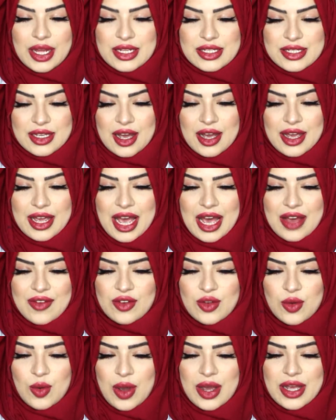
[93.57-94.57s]
and I
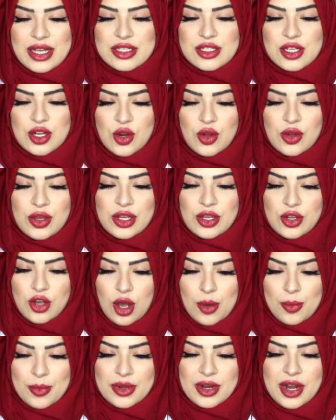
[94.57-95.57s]
have quite a lot in
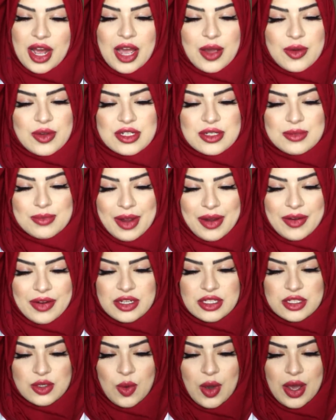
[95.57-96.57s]
common. I was
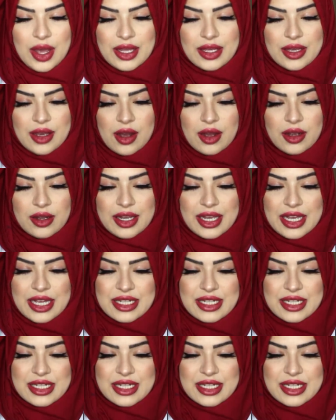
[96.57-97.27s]
married quite young.